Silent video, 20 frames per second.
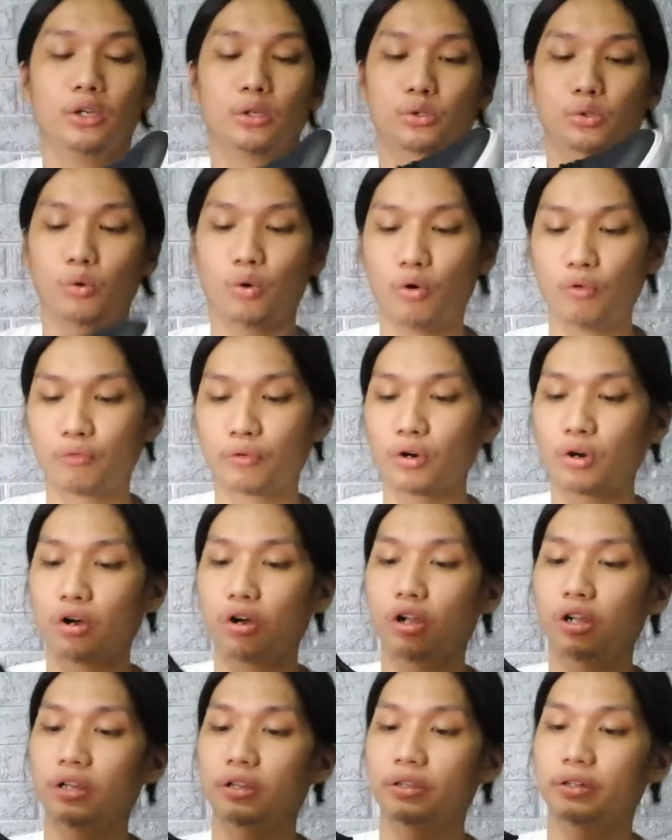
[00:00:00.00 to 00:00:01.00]
So
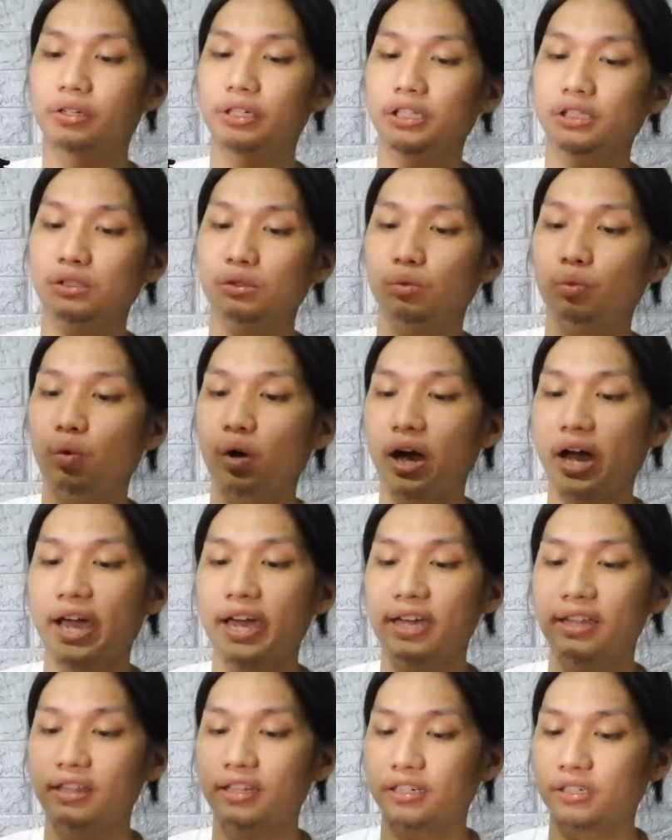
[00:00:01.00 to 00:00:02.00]
overall, the reason
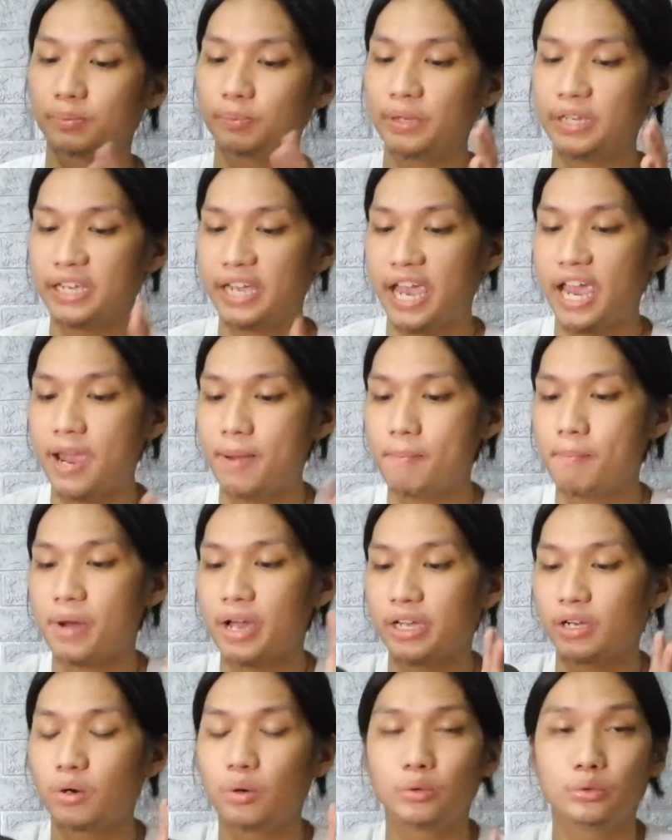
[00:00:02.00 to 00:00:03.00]
why this became
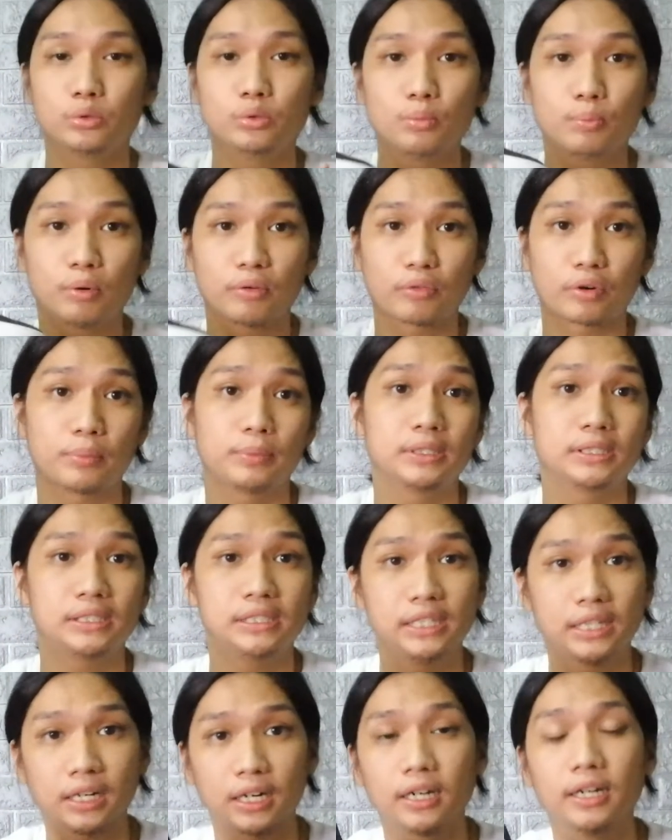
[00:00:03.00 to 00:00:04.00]
my go-to performing
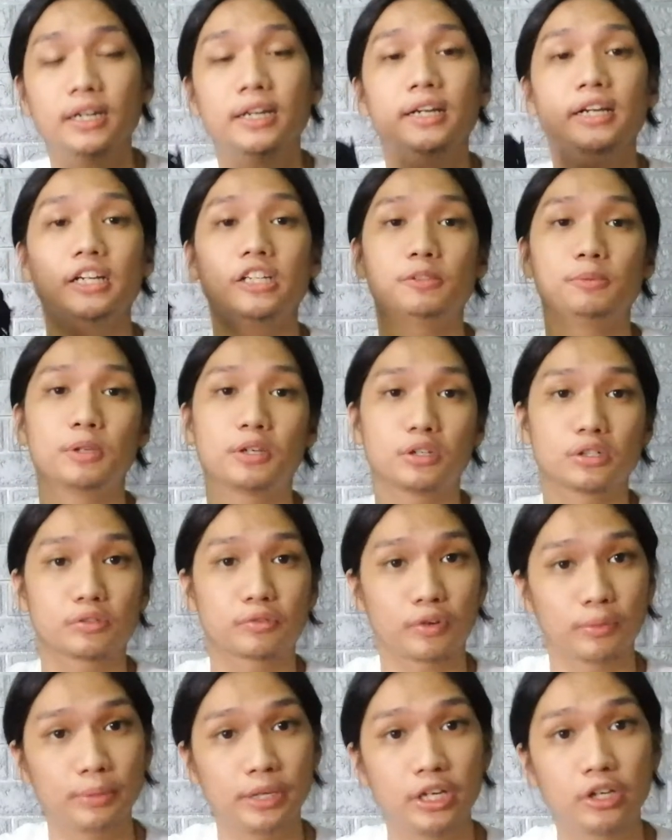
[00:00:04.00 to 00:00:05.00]
sneaker is because
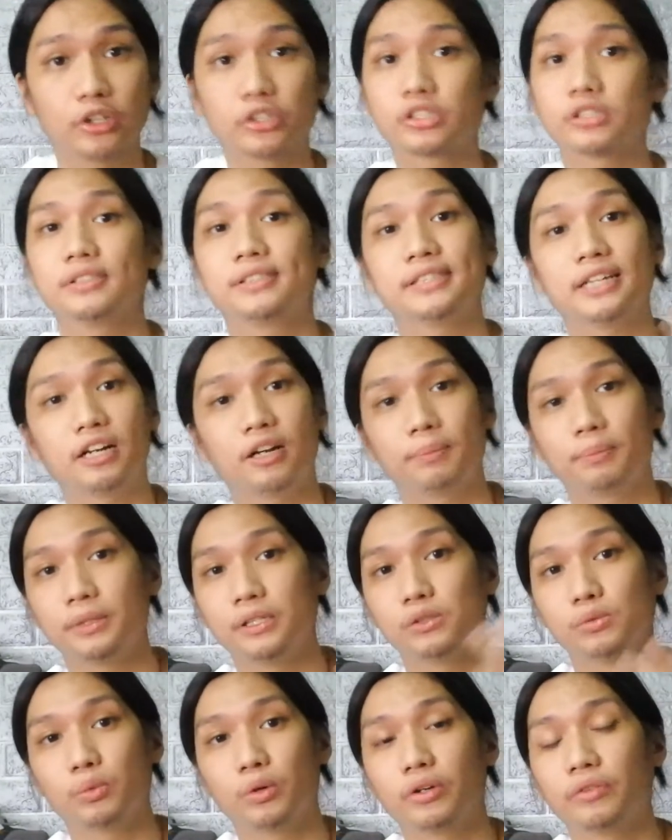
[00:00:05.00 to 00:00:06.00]
for me, cushion setup
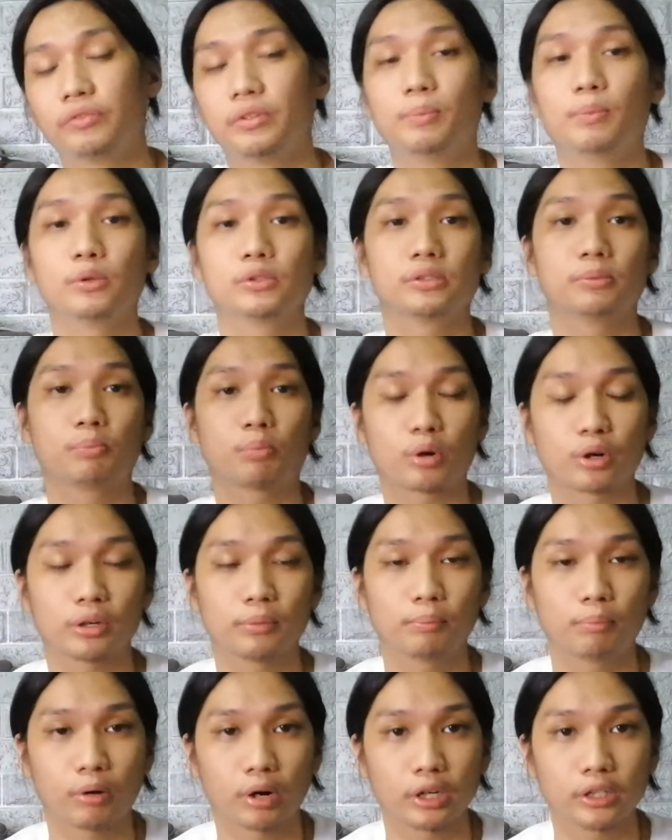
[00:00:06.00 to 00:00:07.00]
is one of the most
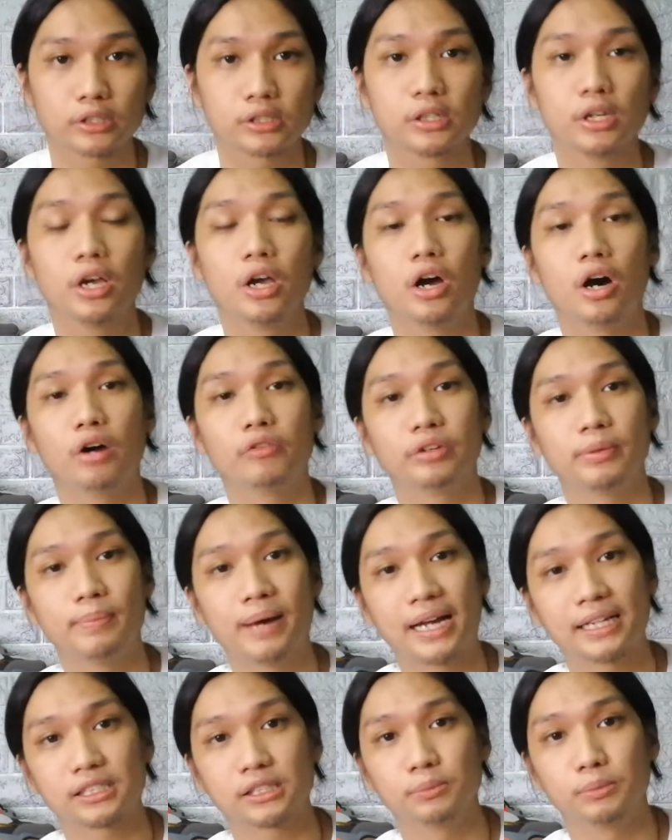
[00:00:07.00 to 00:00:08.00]
important parts of a
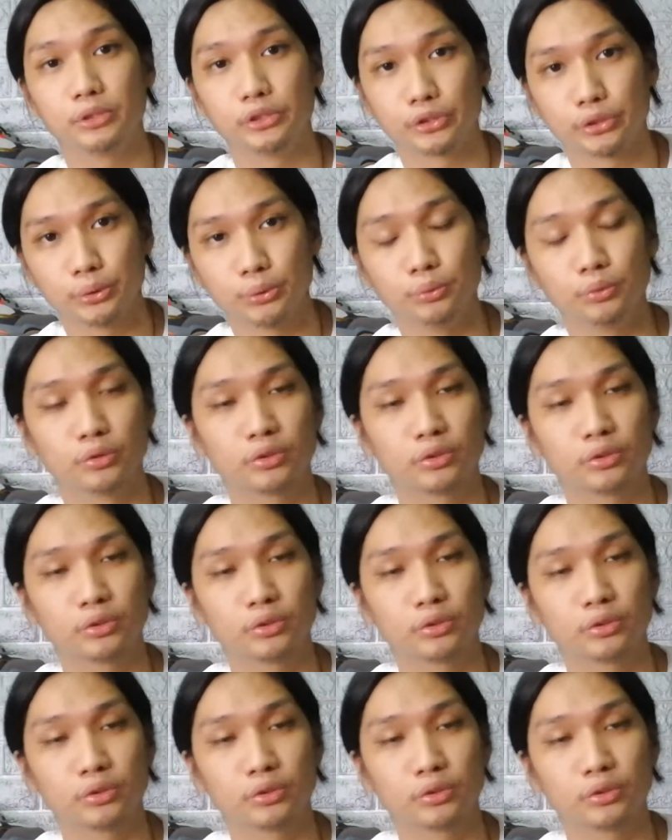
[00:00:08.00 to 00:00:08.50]
basketball shoe.